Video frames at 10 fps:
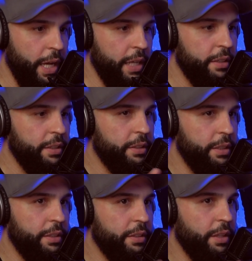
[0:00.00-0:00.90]
And
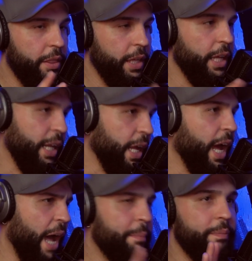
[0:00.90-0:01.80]
this is the thing. And
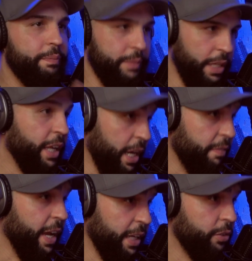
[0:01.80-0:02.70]
again,
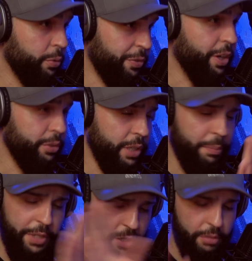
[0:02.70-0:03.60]
if I get too far, you
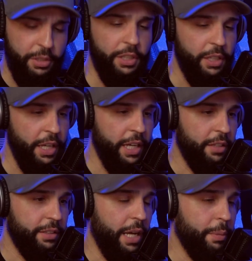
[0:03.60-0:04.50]
let me know and
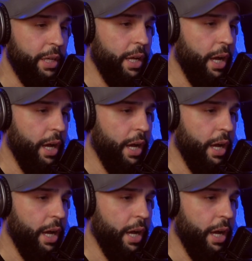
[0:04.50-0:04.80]
I'll stop.